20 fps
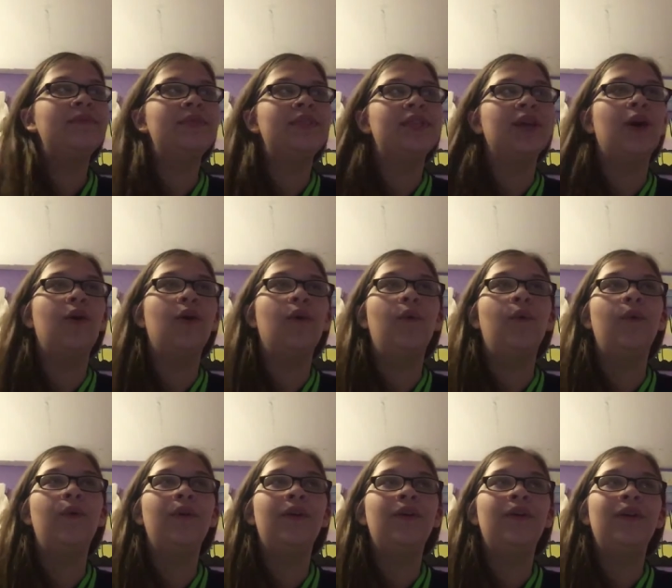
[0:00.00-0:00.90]
So,
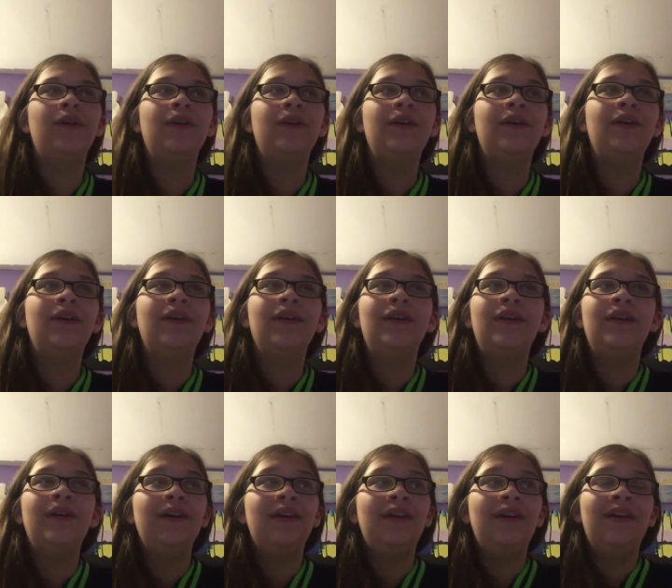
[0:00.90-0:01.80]

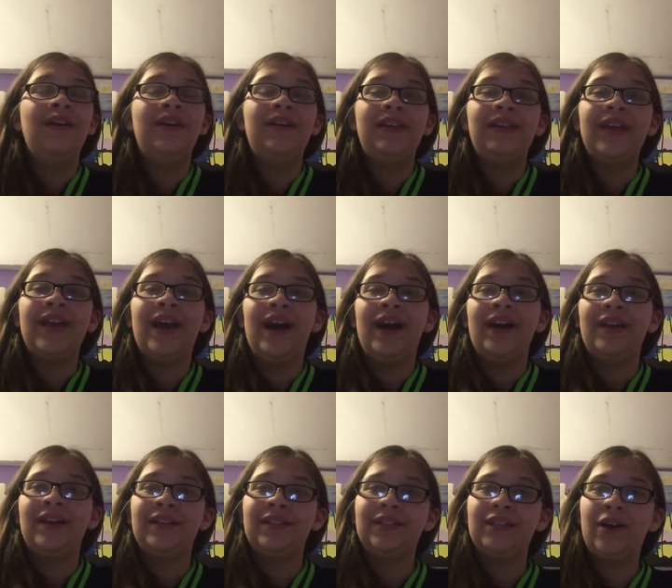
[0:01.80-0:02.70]
yeah,
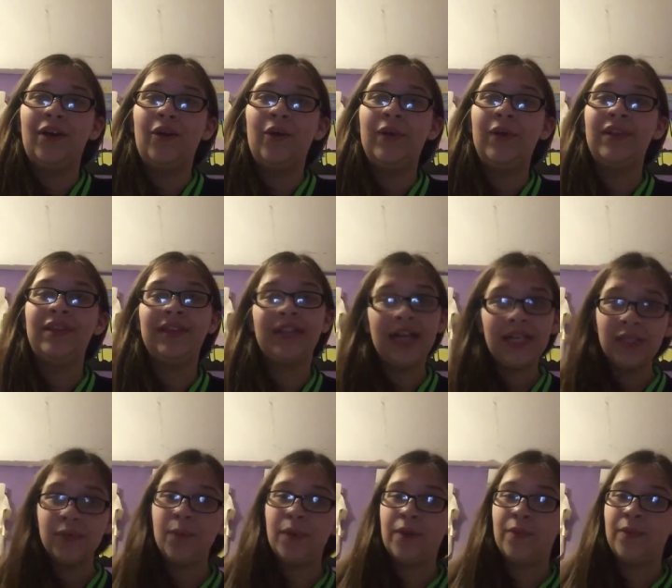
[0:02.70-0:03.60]
so
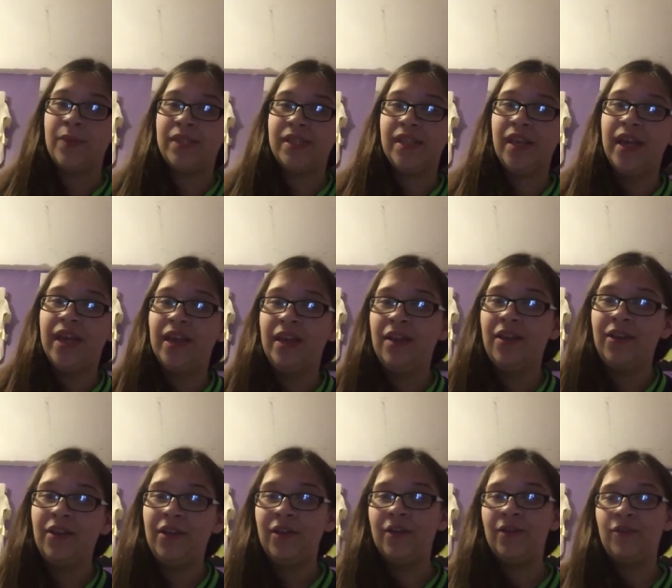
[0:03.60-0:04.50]
that's what it was
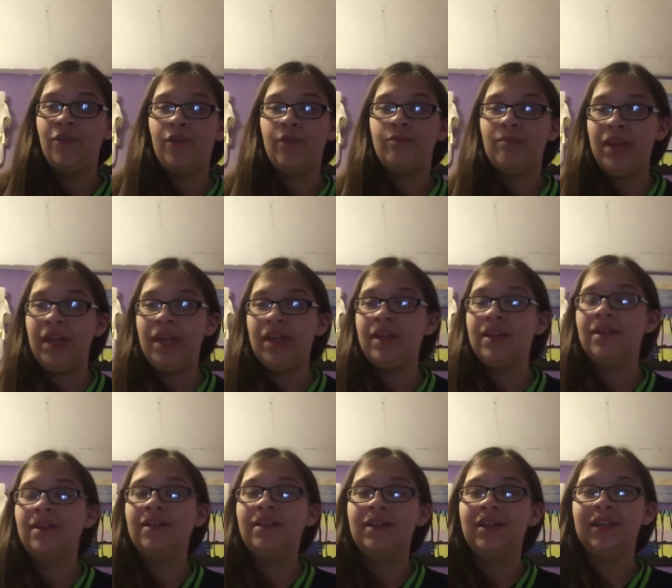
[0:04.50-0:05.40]
like for
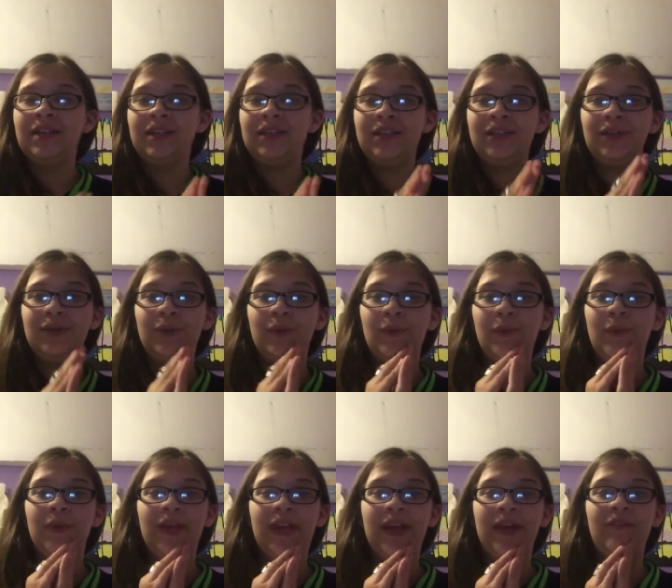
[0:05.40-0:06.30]
me
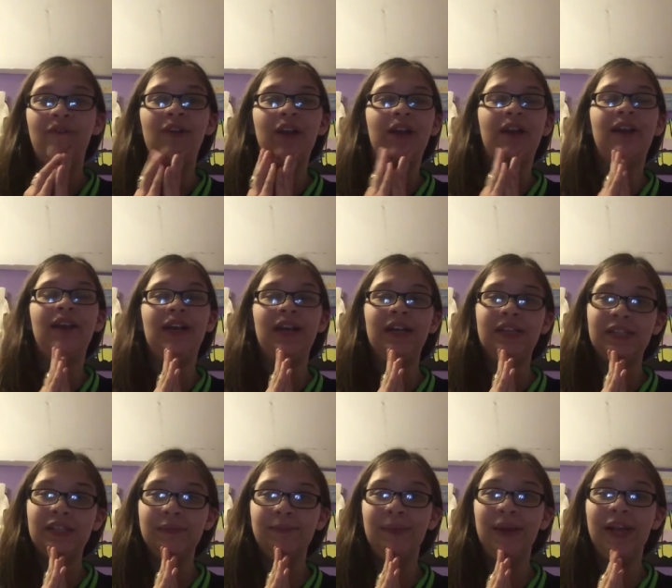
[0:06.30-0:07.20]
to get
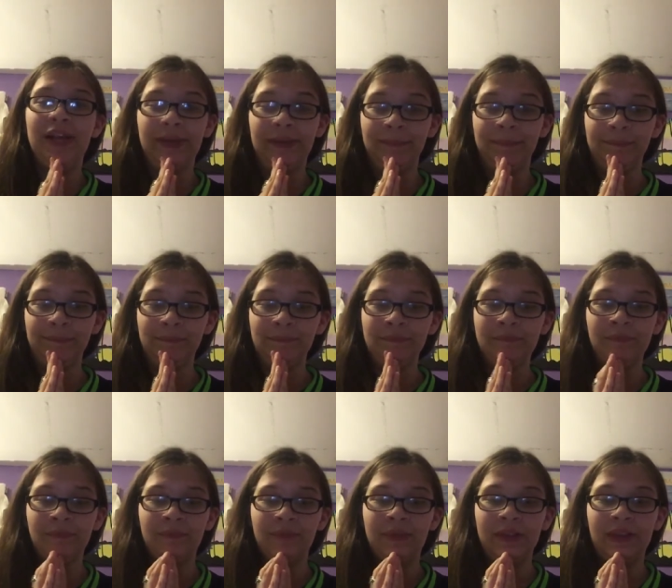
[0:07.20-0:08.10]
recognized by him,
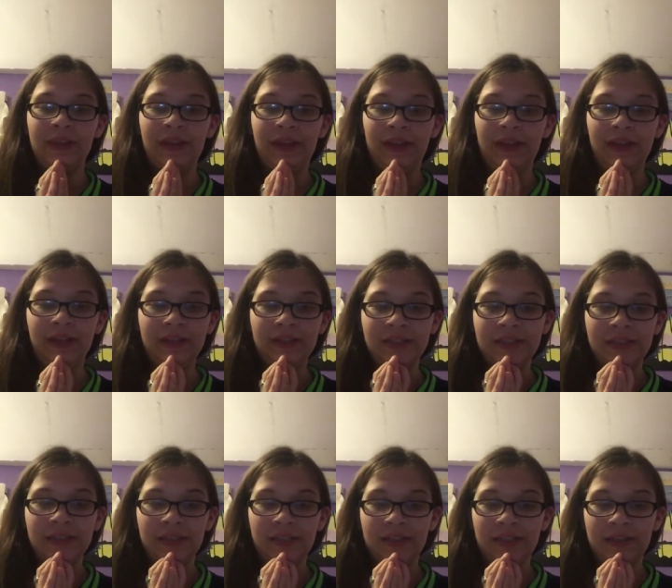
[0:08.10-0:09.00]
and
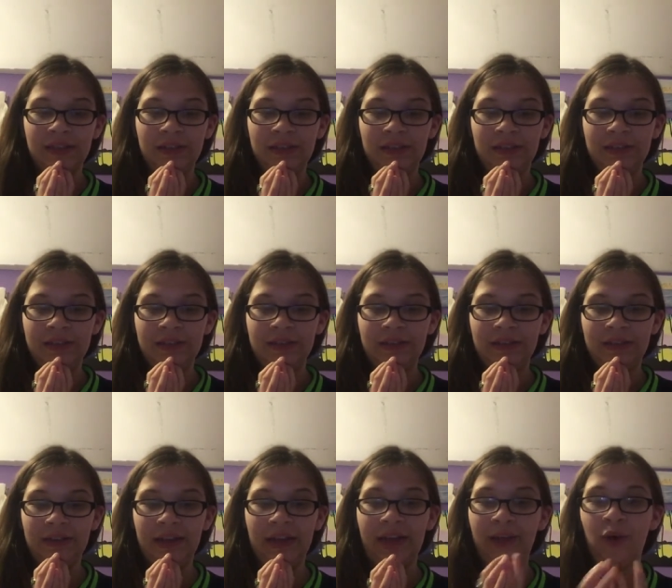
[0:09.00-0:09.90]

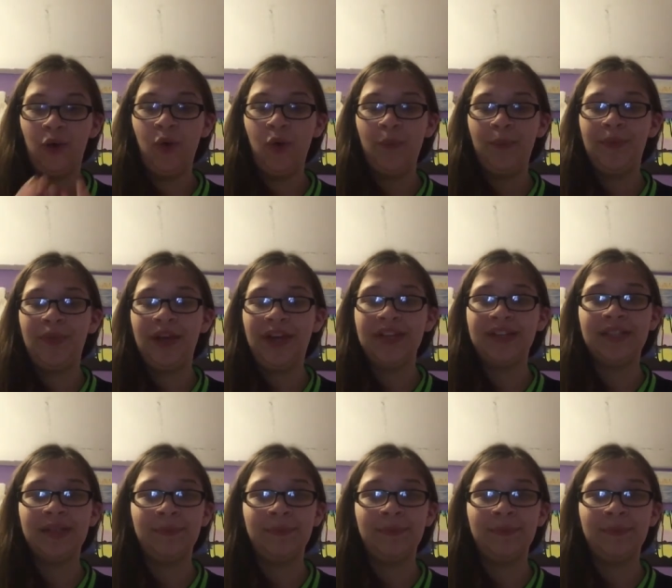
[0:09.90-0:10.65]
I hope that